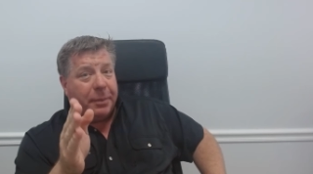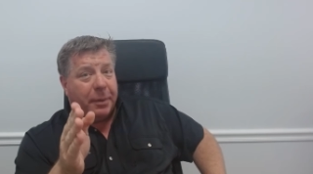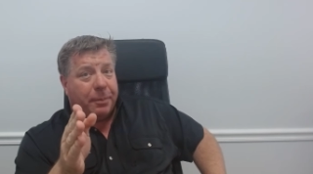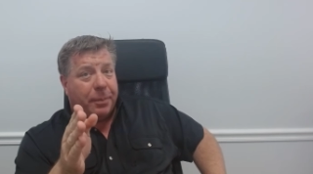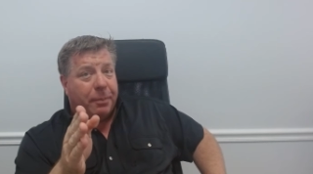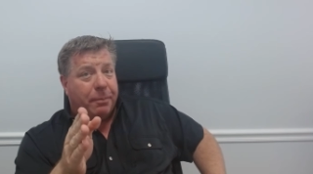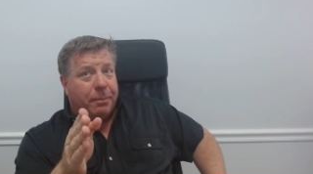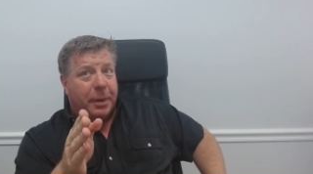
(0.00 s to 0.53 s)
wait.
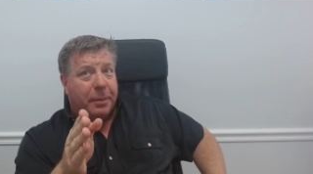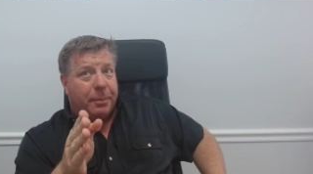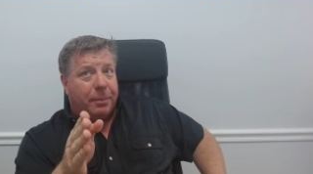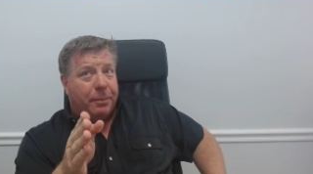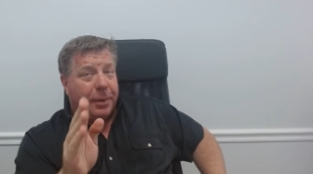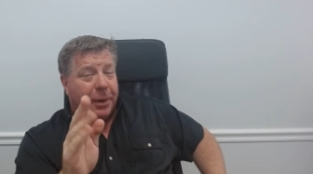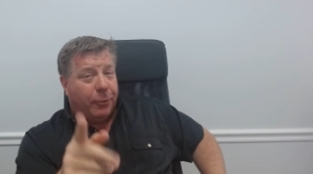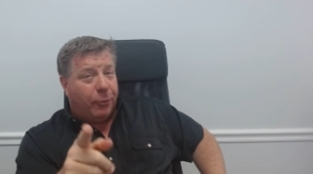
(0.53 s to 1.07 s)
But,
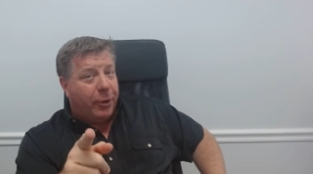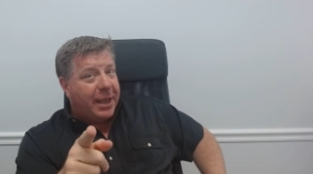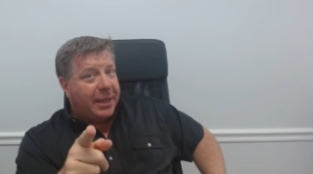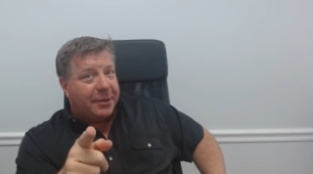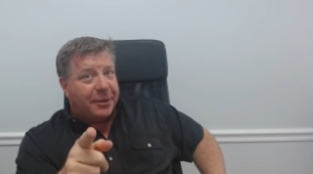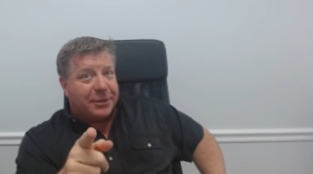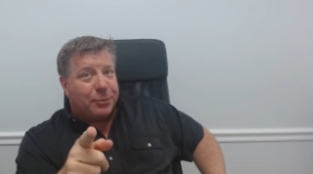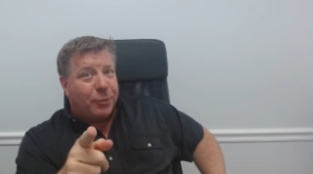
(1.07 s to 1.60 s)
but wait,
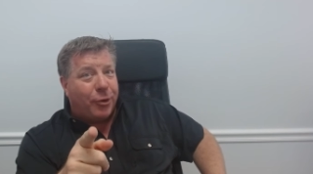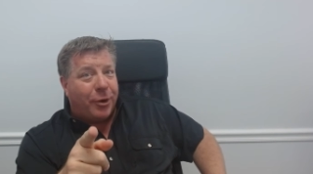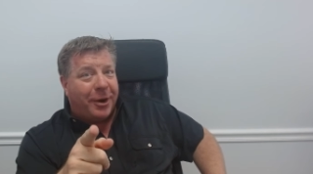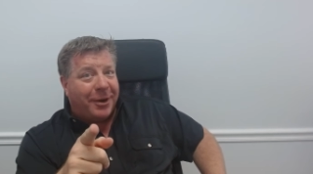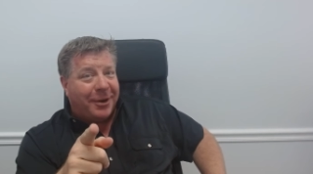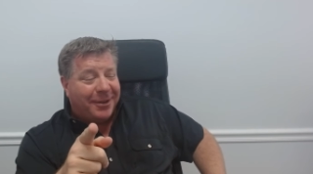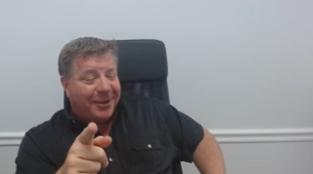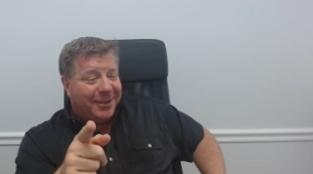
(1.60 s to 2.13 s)
there's more.
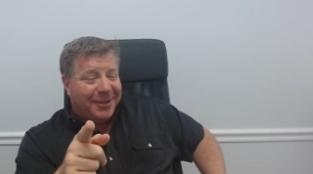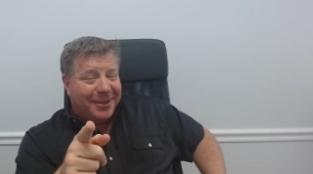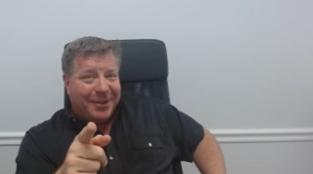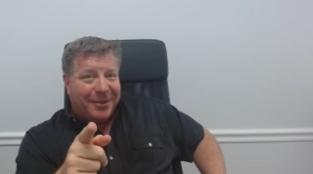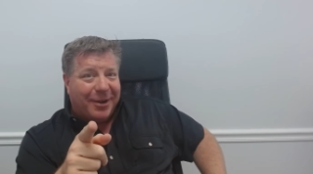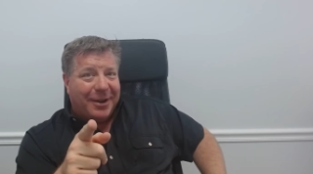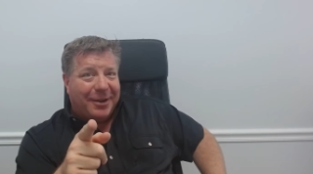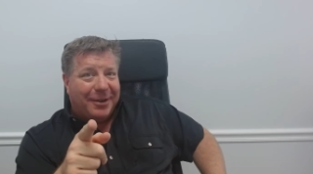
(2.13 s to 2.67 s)
That's
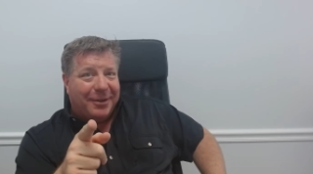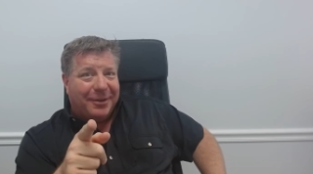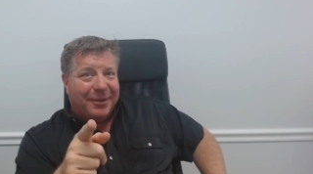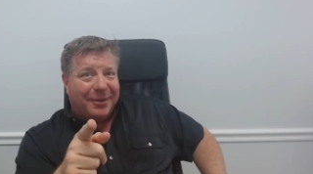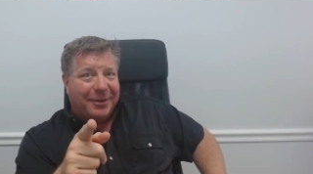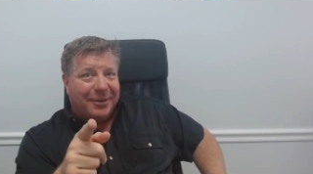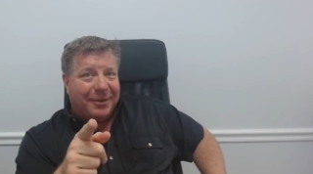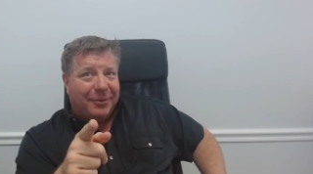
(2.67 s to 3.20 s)
right. right?
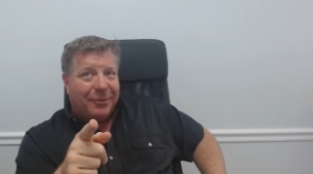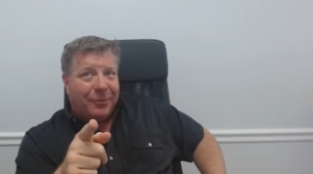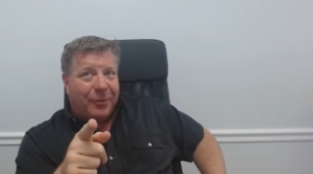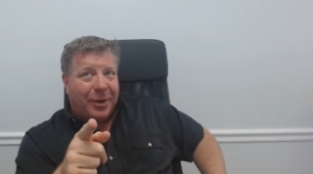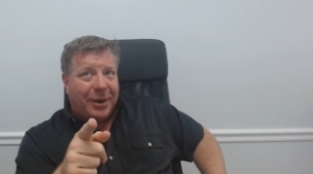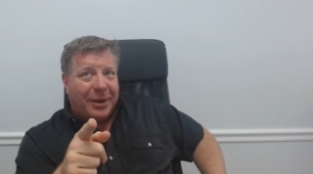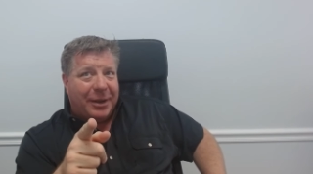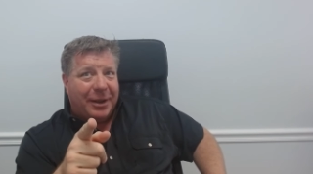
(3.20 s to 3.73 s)
You get
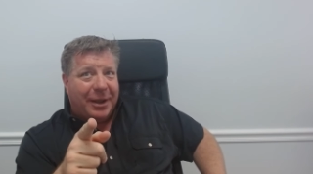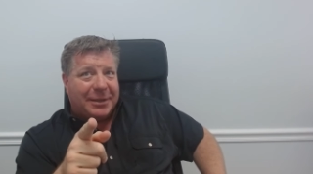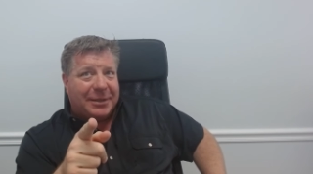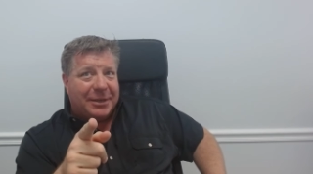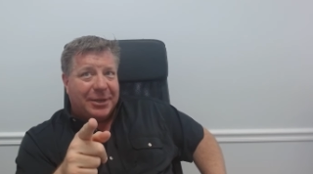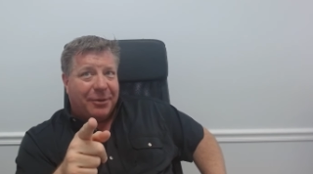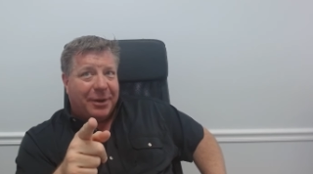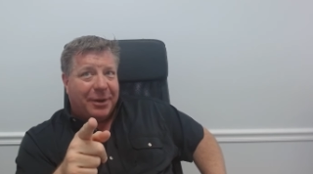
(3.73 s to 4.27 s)
taxes. What do you get to
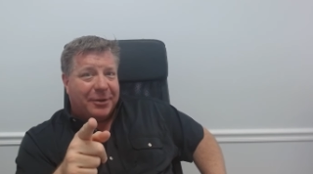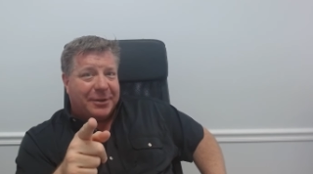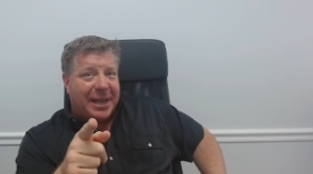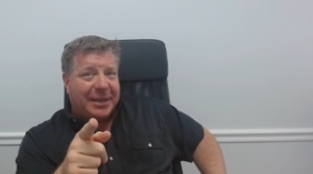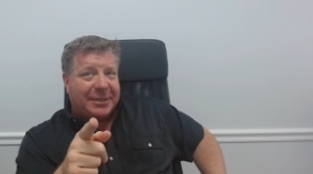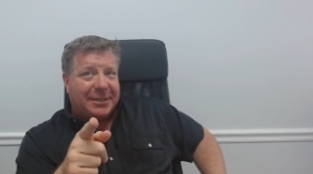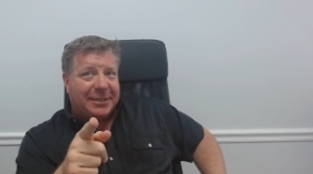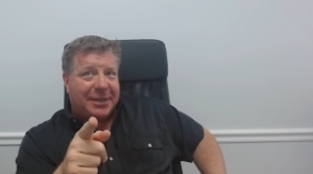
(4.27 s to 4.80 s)
do on your
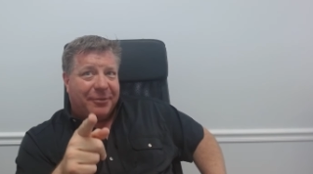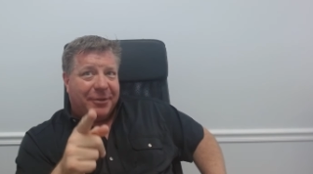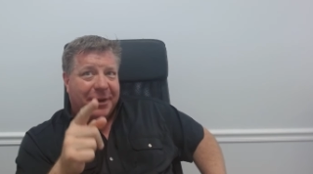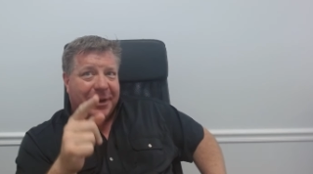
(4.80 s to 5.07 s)
taxes every